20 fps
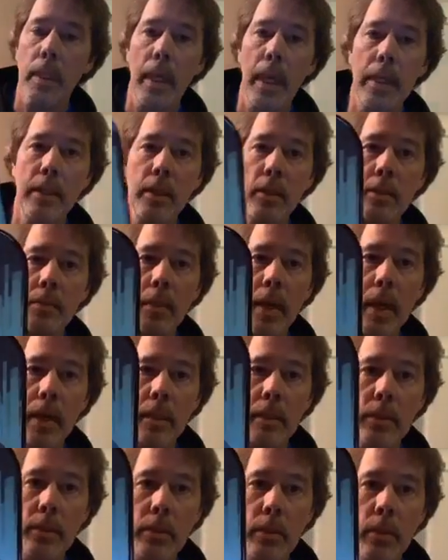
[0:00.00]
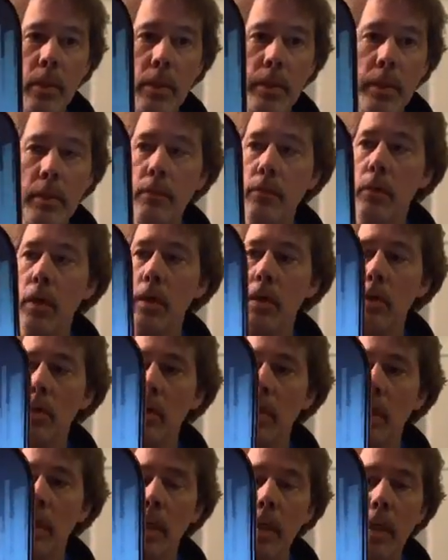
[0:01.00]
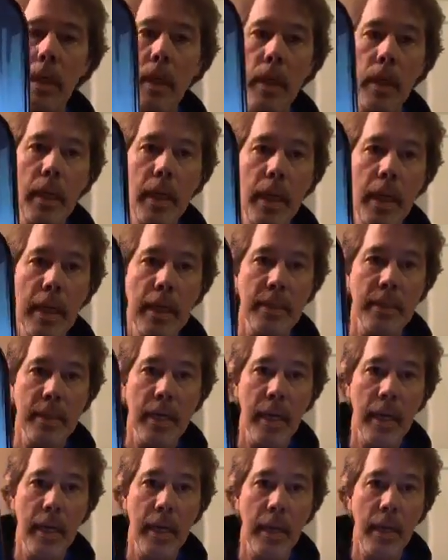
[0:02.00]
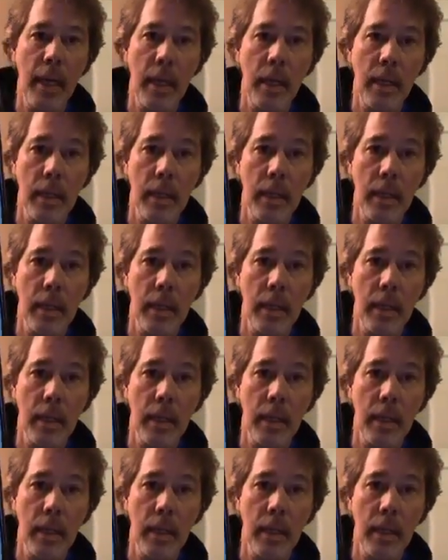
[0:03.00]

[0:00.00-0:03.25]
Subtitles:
and this model is called the Rogue SI.